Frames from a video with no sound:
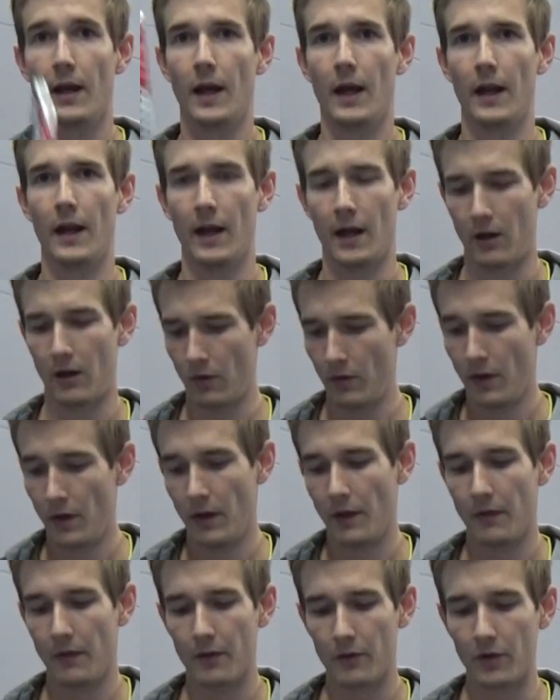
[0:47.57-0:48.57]
And now
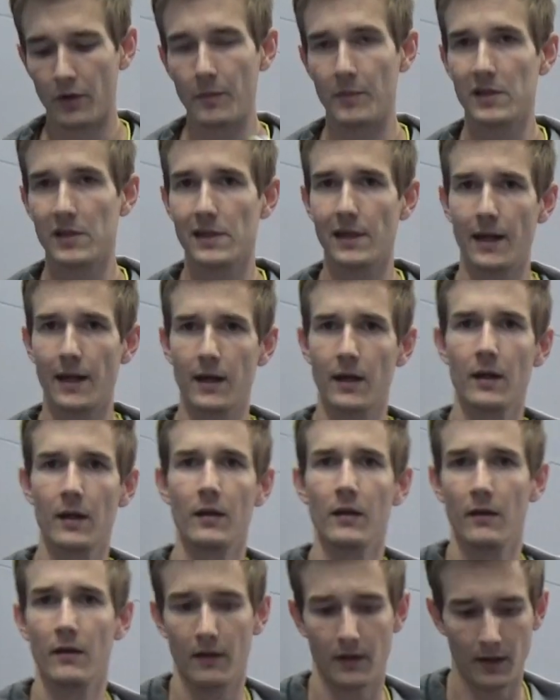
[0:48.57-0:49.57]
the grip is like
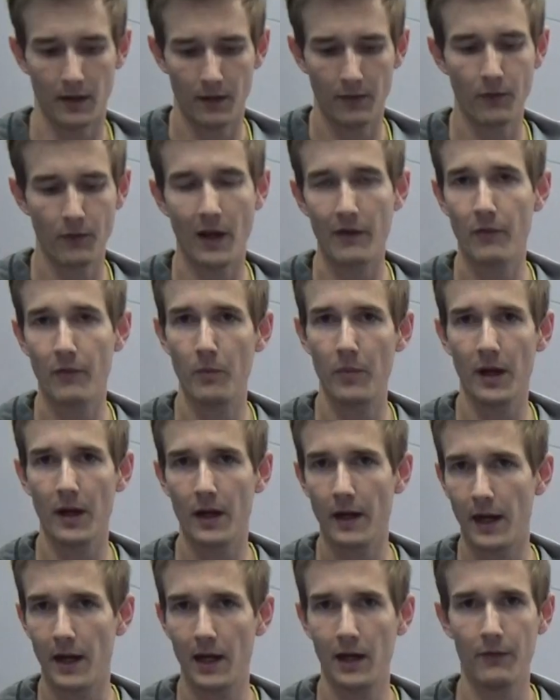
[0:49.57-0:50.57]
if you have a big
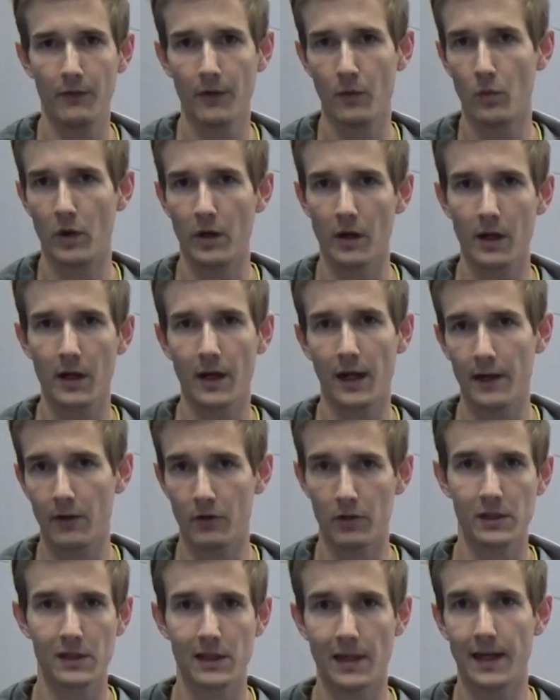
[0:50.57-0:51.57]
knife and want to cut or
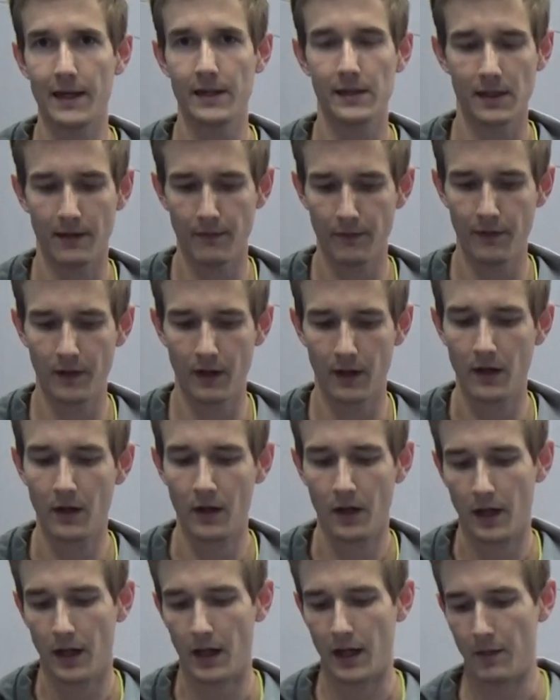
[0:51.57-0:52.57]
slice something,
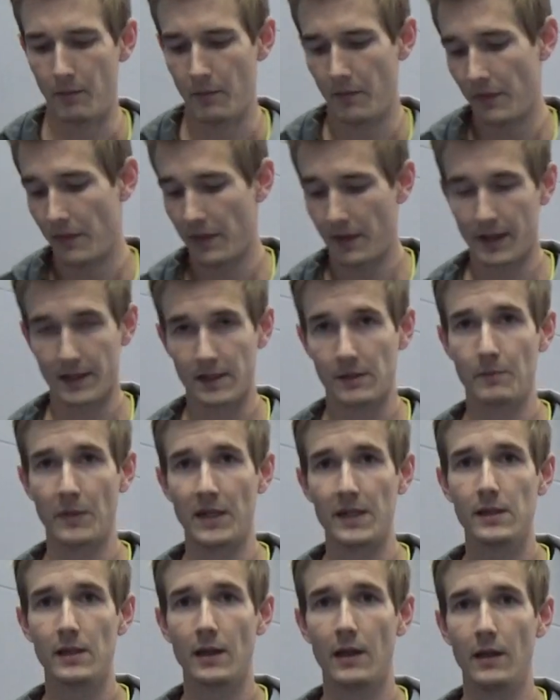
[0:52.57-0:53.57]
that's
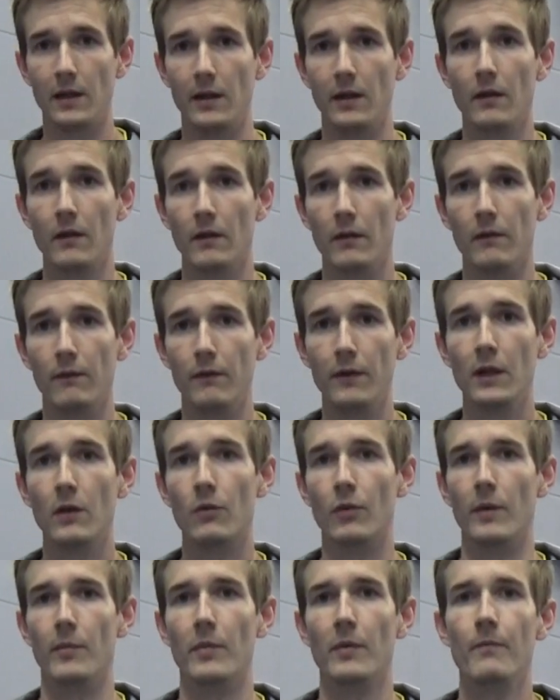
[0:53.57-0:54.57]
basically the V
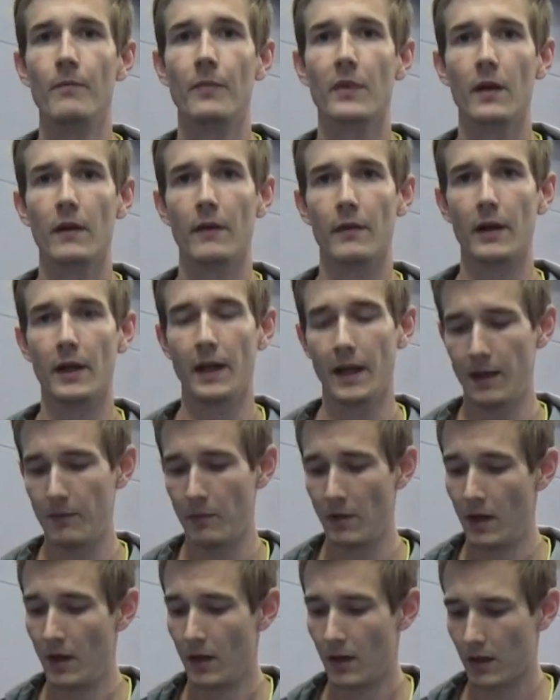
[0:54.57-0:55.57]
grip. The name
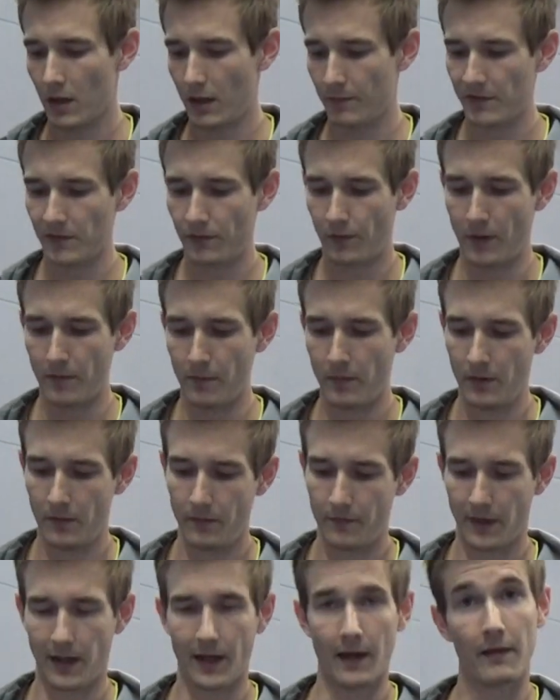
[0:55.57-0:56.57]
comes from
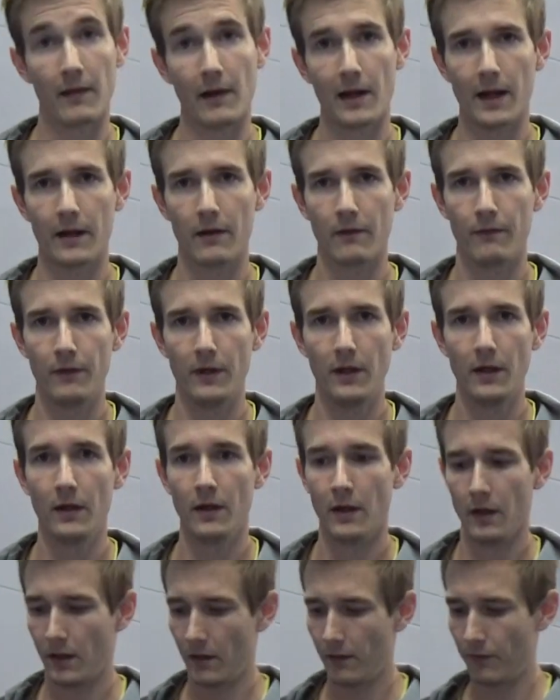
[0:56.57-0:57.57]
the letter V.
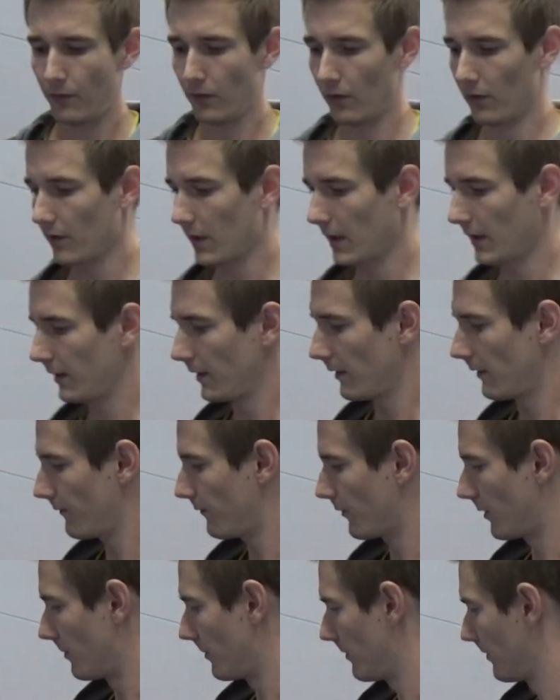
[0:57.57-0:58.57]
If you look at it
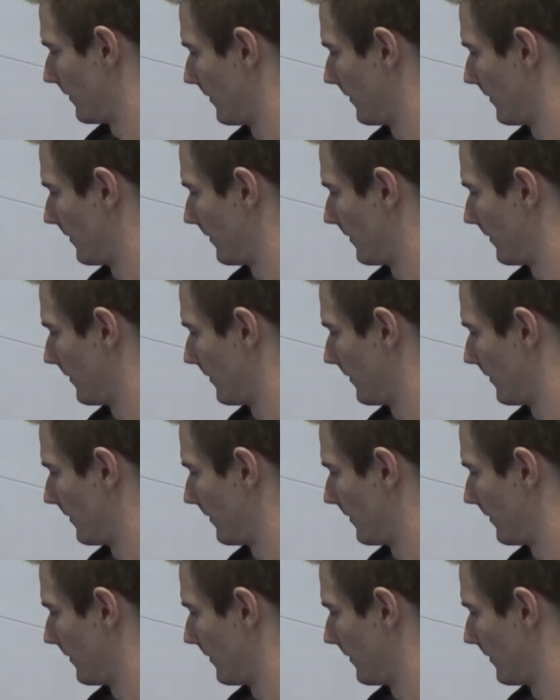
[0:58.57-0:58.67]
from